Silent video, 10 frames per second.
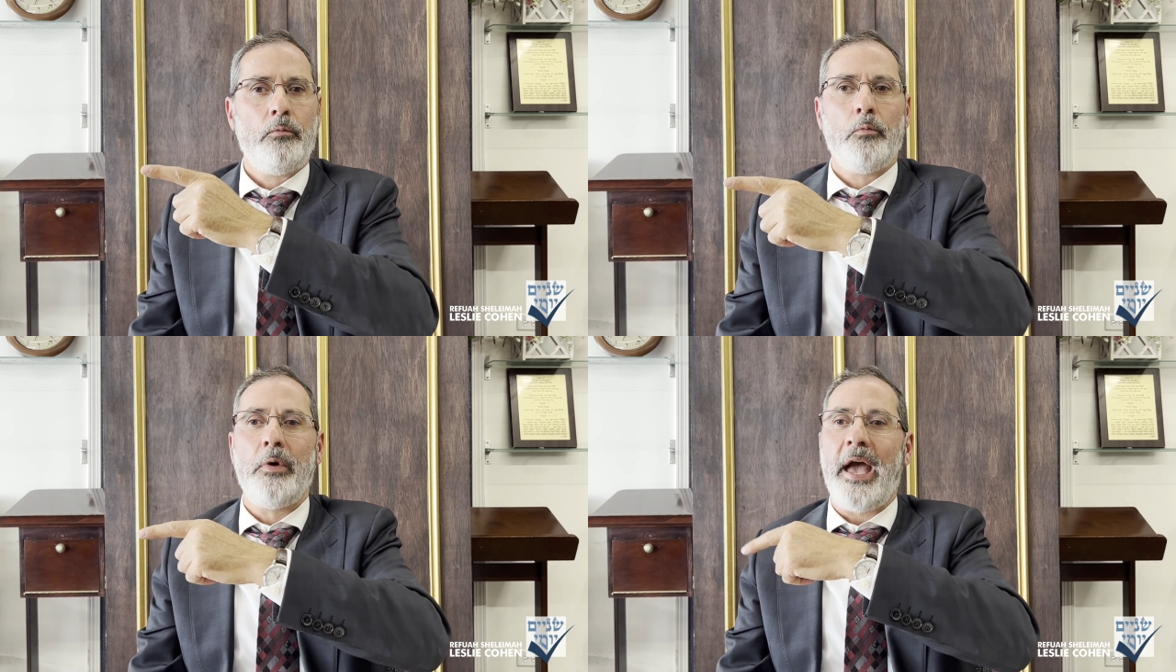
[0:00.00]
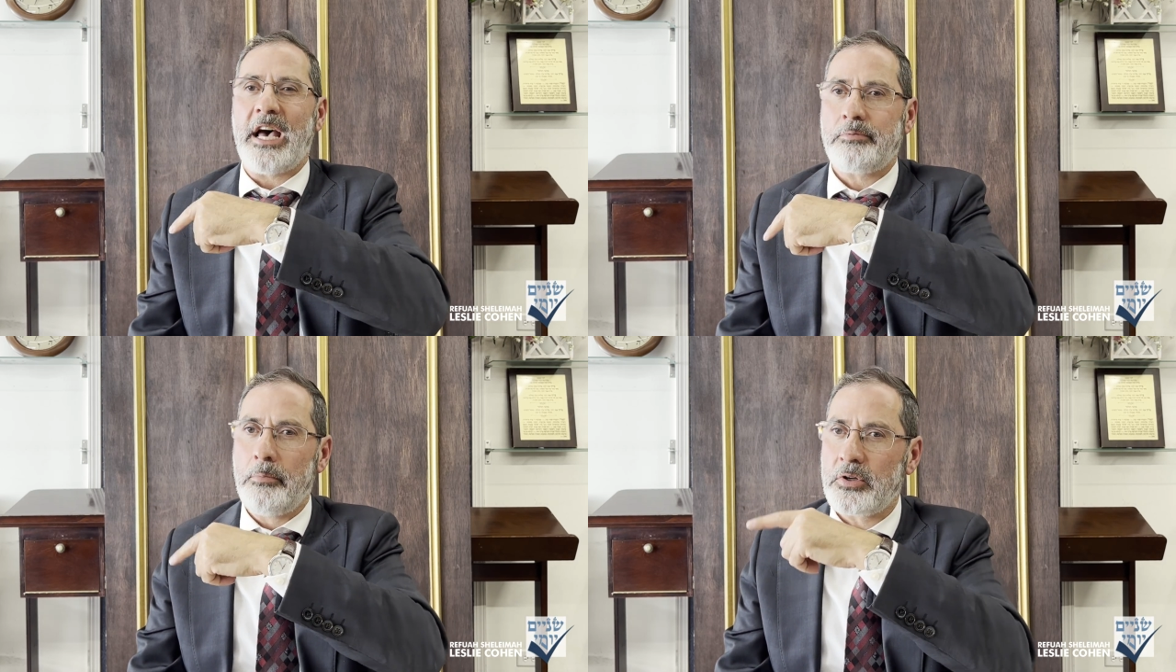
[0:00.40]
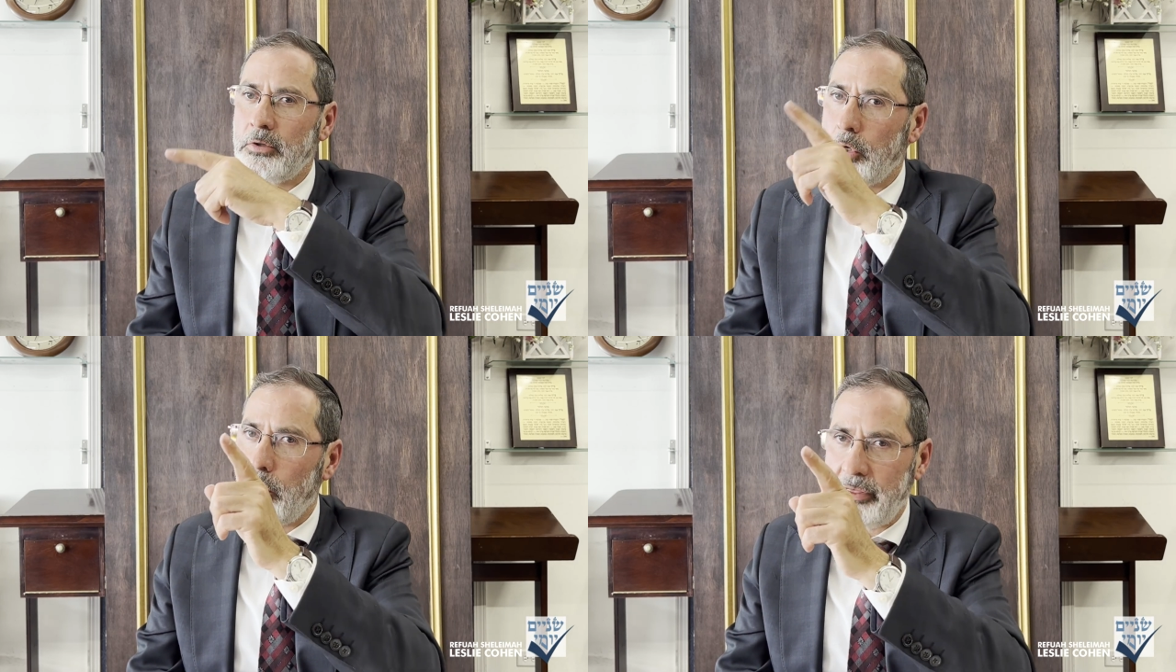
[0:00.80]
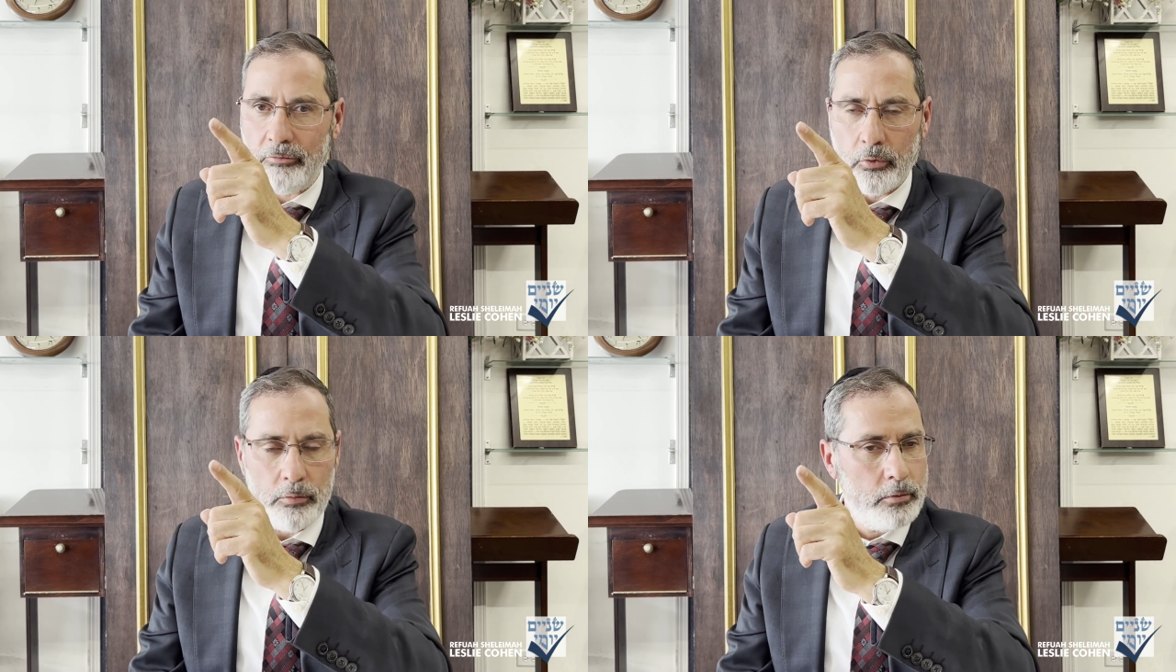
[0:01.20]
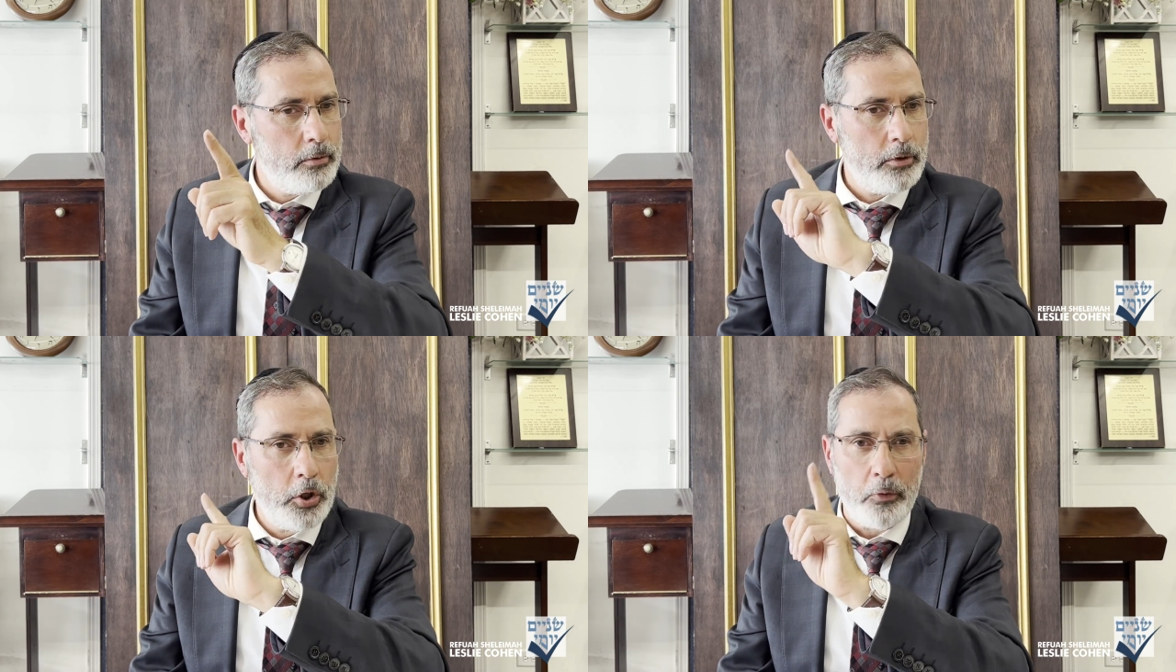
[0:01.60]
we asked permission to go through,
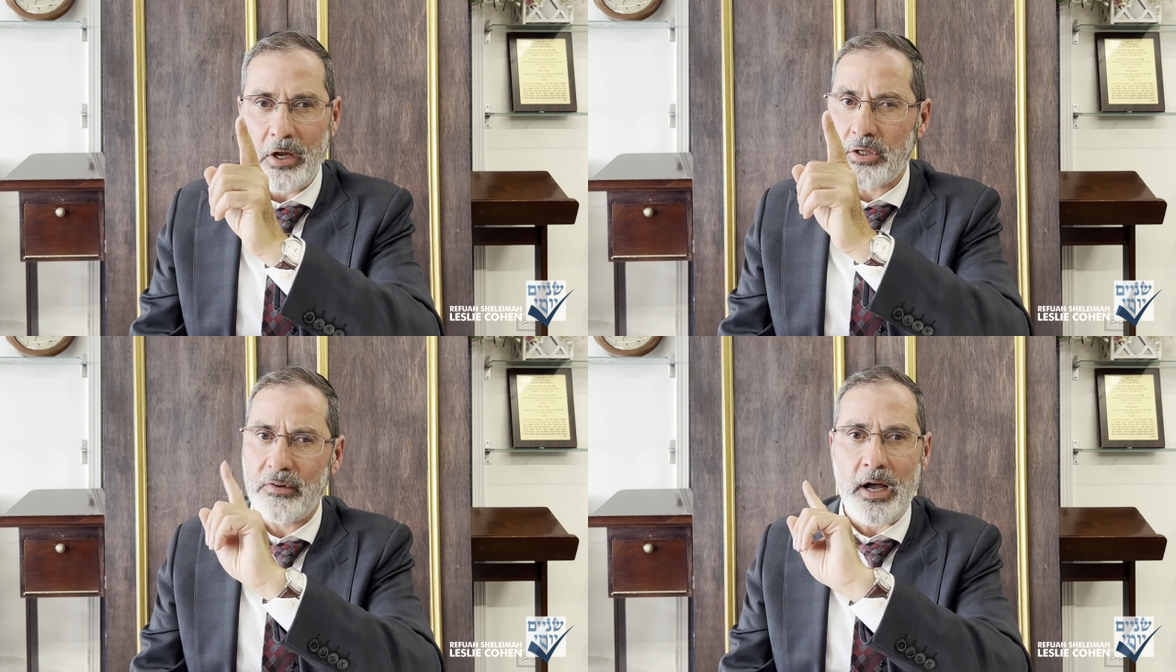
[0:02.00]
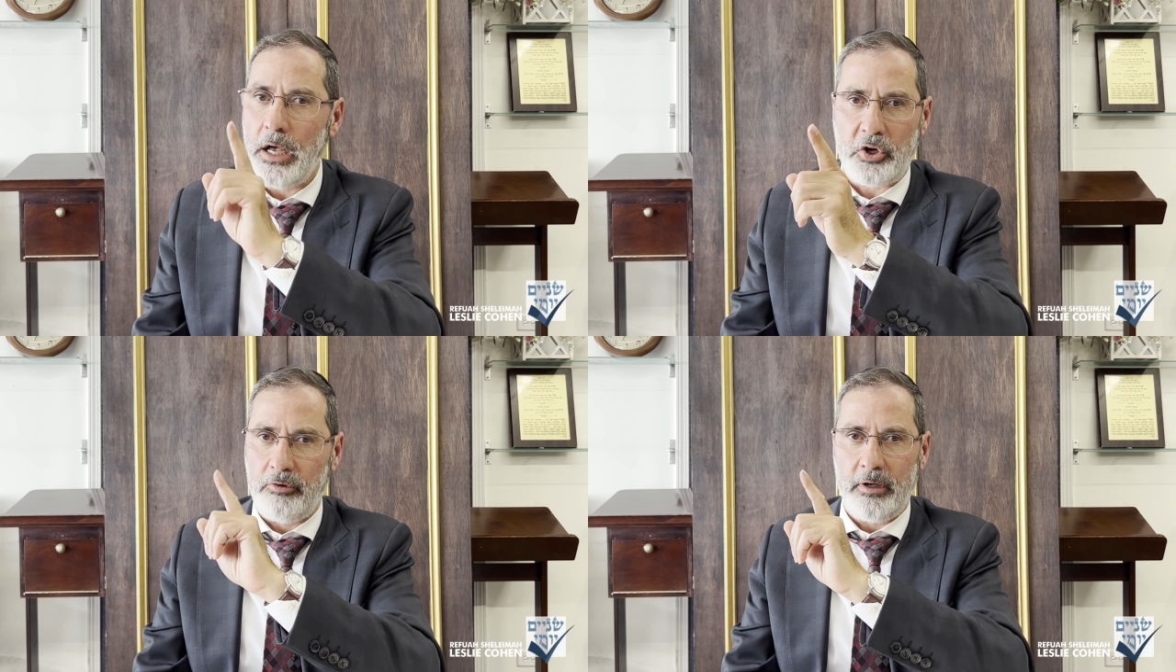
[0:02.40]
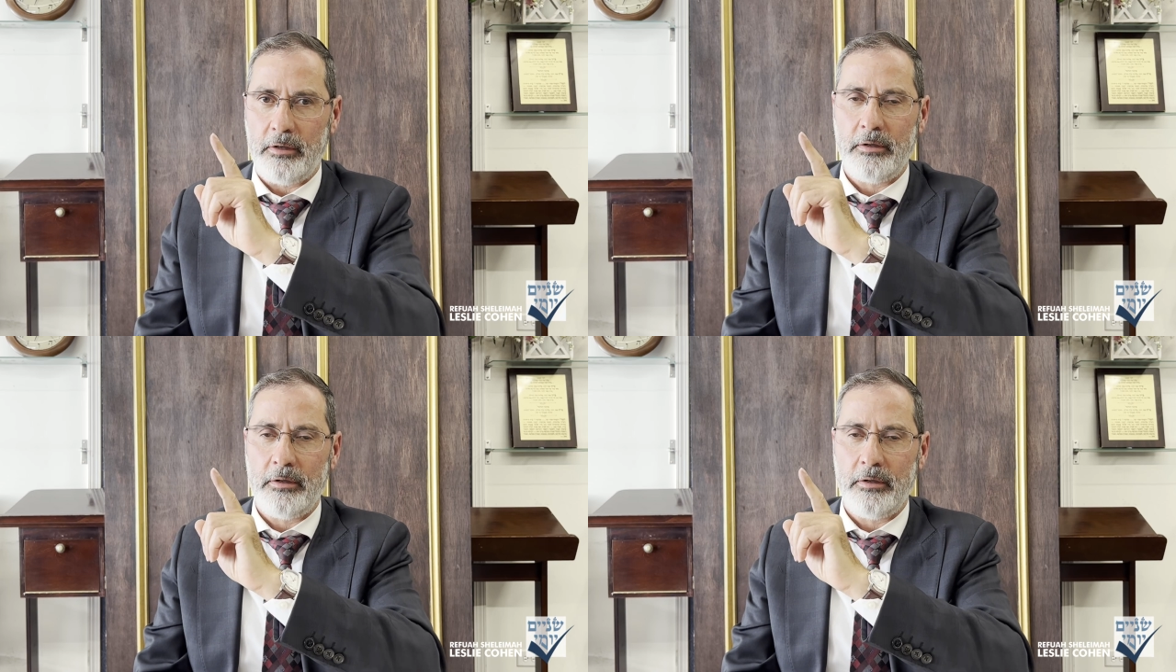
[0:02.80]
no intention of conquering.